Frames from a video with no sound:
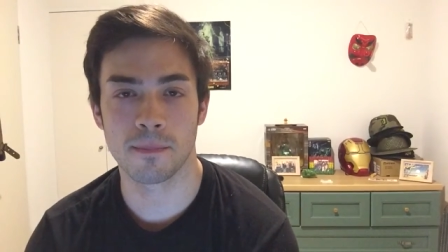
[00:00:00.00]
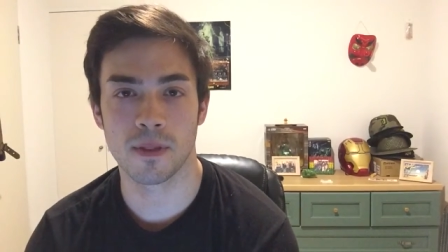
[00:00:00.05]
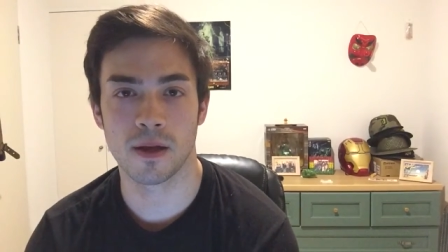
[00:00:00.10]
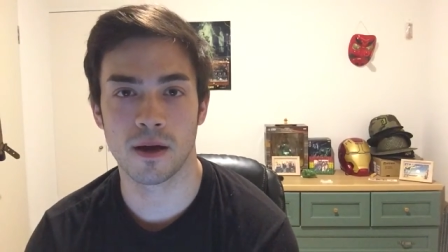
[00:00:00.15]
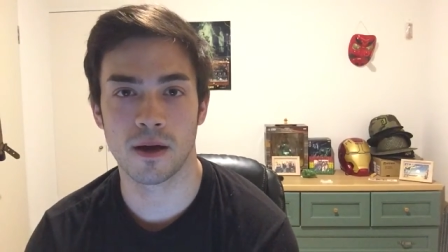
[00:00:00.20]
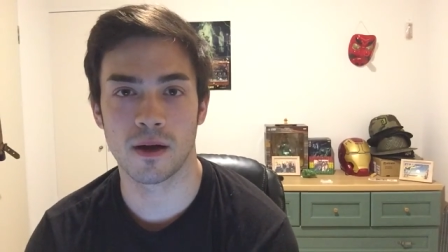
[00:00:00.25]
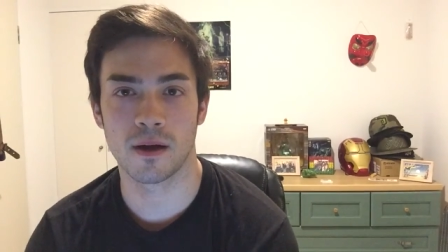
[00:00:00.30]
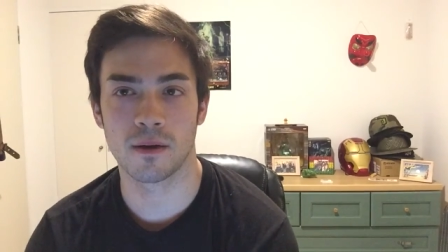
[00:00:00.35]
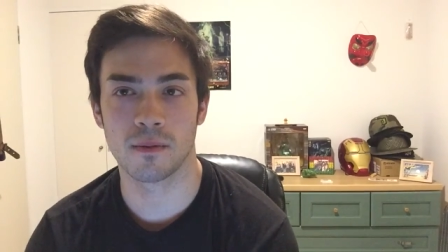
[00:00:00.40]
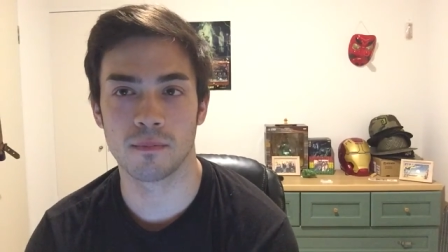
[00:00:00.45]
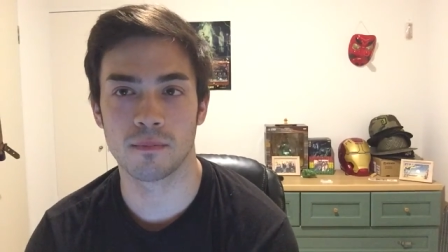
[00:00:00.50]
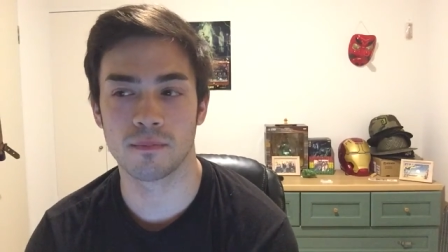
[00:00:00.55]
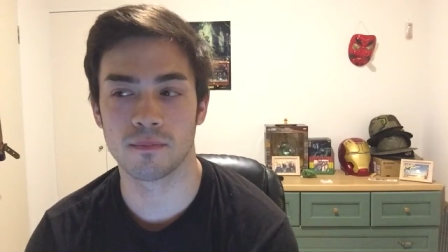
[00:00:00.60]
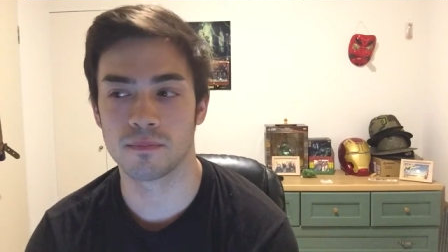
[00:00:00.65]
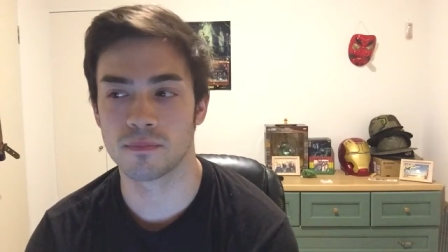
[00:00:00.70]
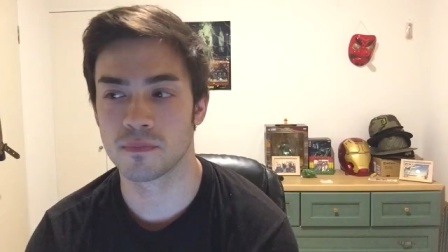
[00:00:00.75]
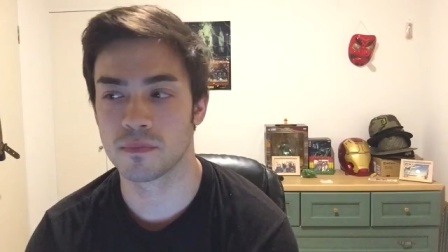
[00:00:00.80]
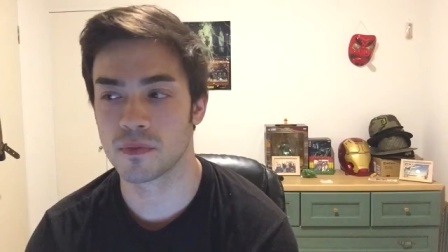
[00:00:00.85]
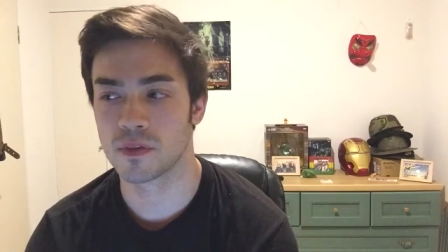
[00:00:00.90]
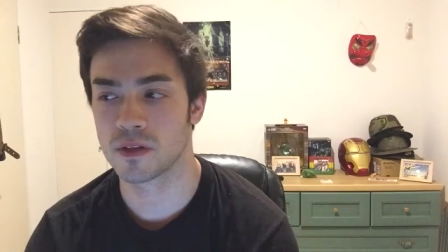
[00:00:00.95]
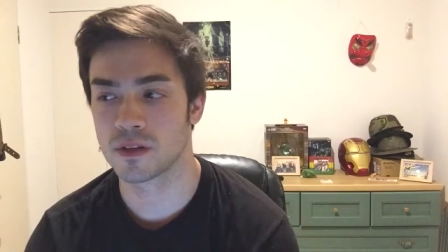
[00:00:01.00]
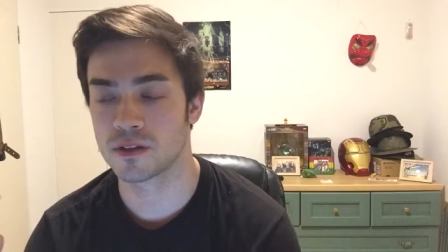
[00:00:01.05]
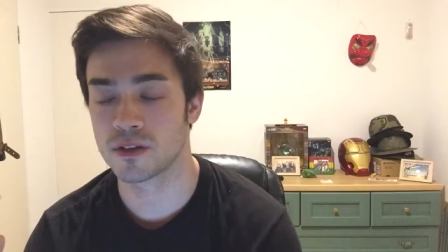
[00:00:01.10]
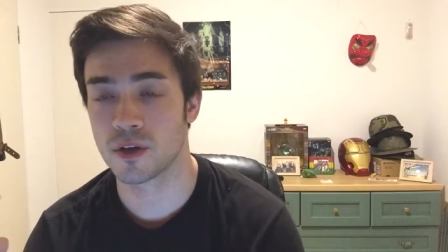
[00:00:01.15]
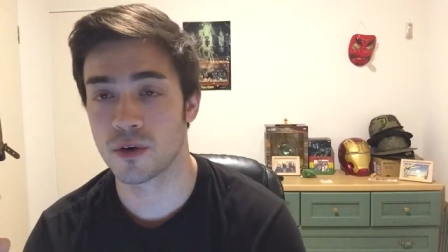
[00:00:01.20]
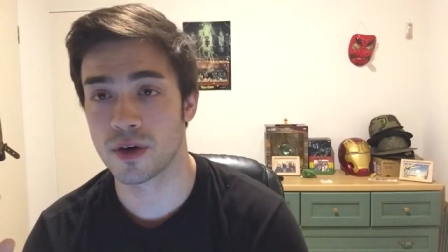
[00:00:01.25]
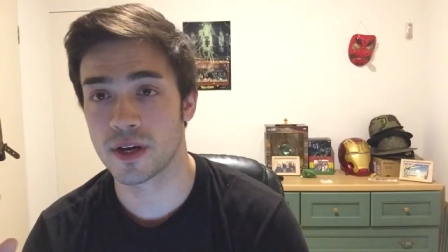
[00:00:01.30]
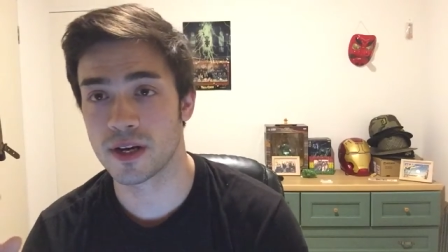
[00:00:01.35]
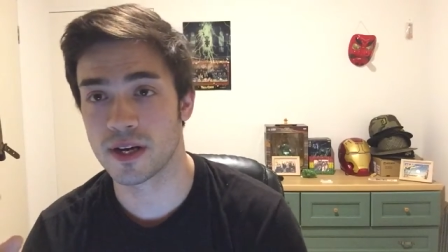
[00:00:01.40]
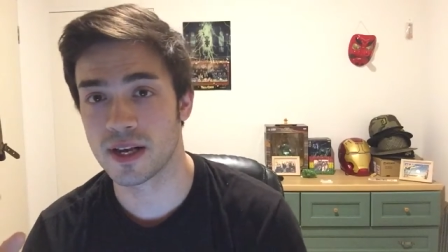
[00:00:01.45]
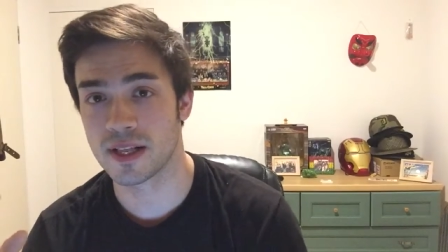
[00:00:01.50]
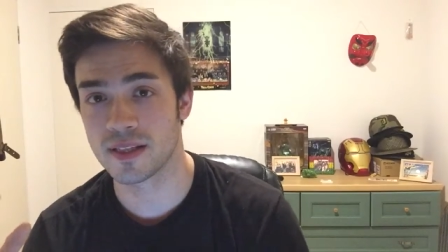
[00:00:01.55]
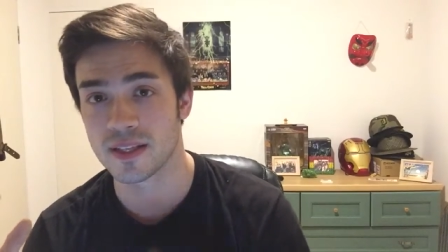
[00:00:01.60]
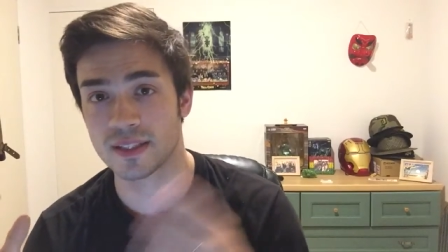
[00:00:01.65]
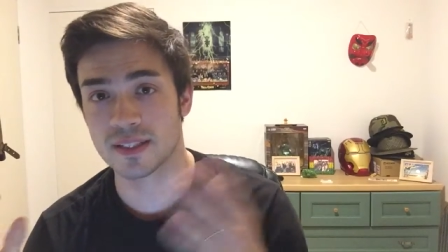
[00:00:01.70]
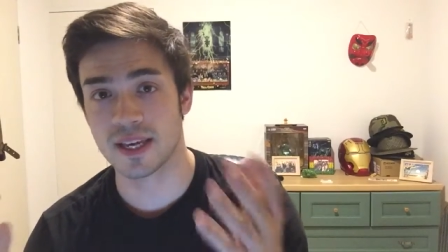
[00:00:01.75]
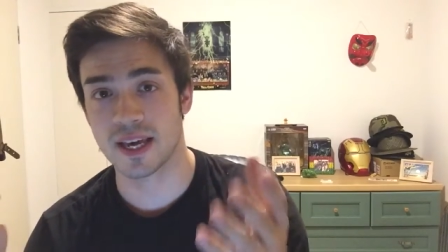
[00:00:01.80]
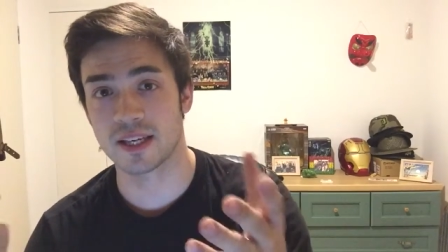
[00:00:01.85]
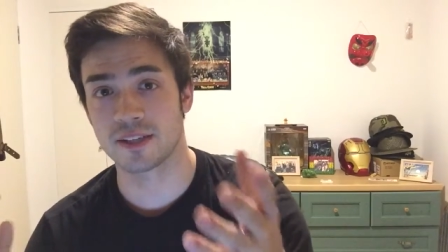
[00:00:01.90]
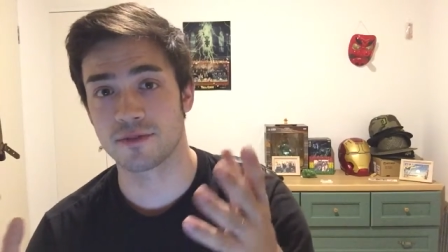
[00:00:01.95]
um, so in, in
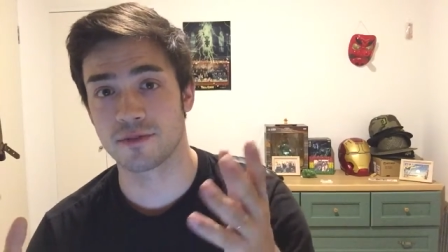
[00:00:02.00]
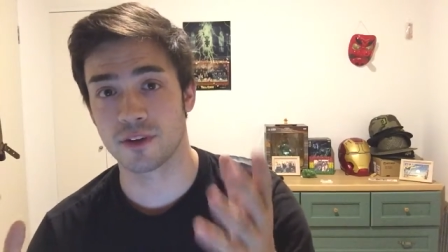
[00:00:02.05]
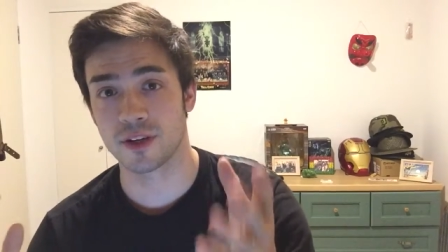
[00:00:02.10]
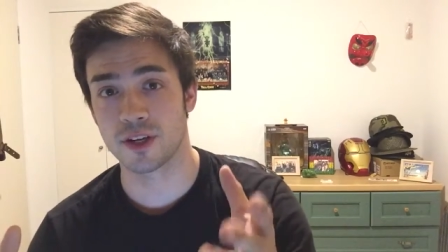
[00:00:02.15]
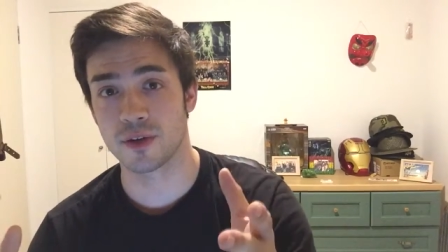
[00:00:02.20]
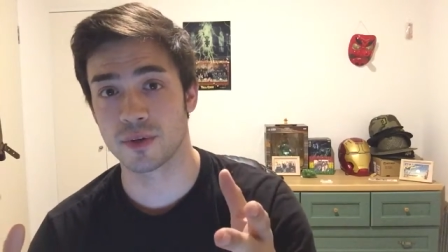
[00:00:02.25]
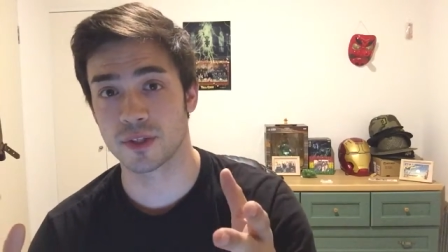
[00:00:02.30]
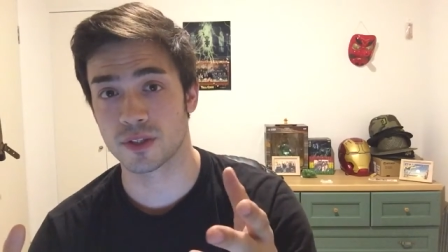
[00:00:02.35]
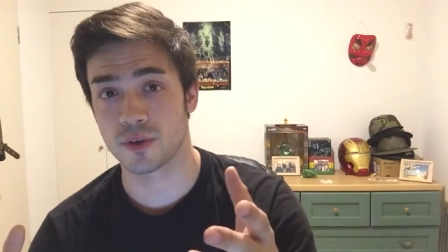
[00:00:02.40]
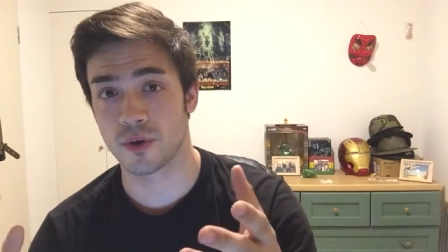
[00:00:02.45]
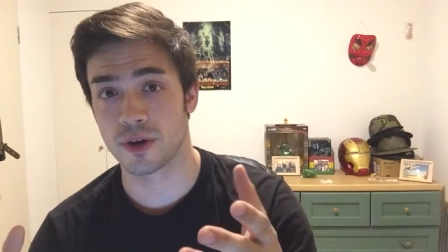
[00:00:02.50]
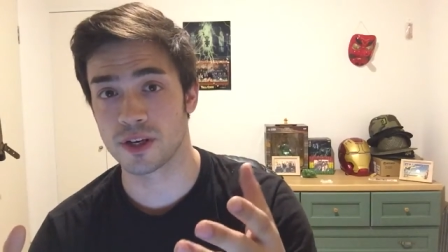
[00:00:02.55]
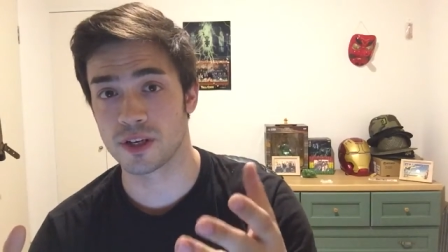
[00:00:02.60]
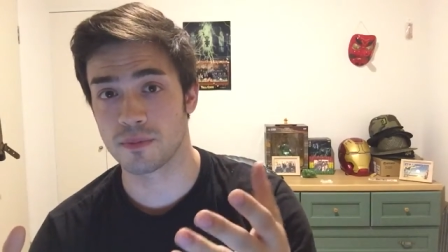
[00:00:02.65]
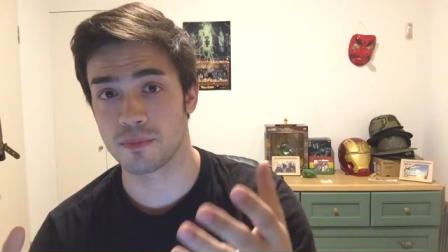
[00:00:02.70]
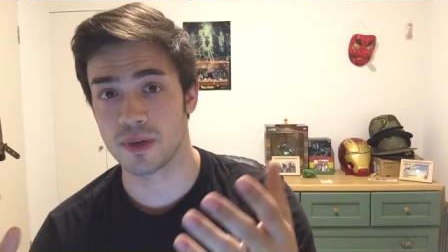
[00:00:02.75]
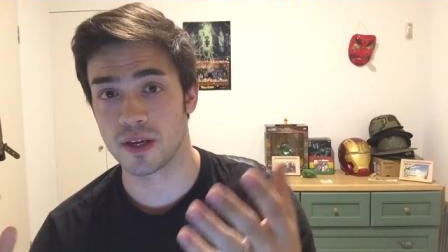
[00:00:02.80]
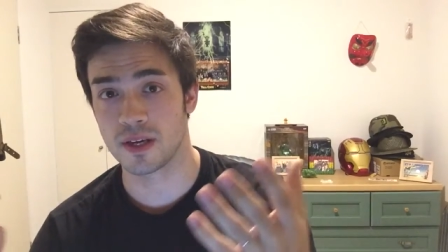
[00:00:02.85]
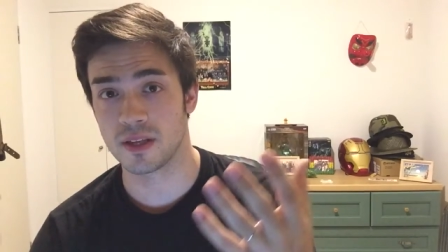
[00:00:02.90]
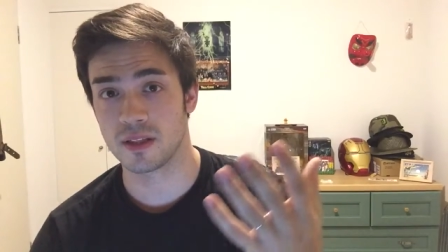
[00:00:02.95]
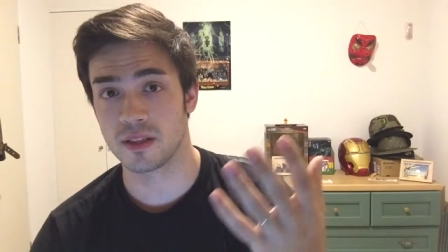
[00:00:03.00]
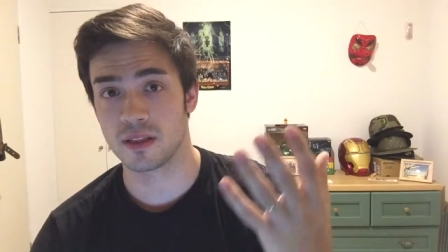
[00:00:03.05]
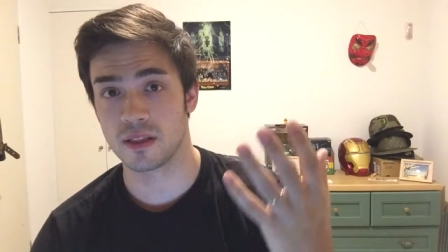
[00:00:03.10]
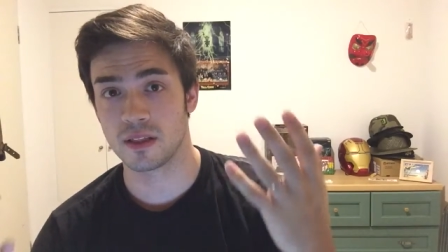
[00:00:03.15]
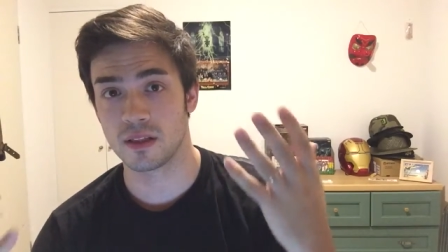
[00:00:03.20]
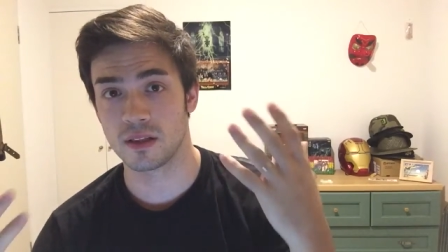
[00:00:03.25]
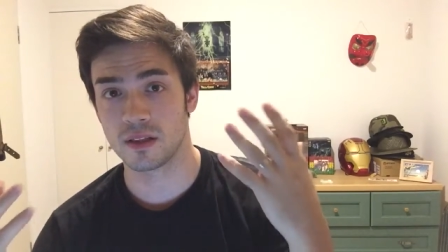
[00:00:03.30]
this case, for you, it's going to be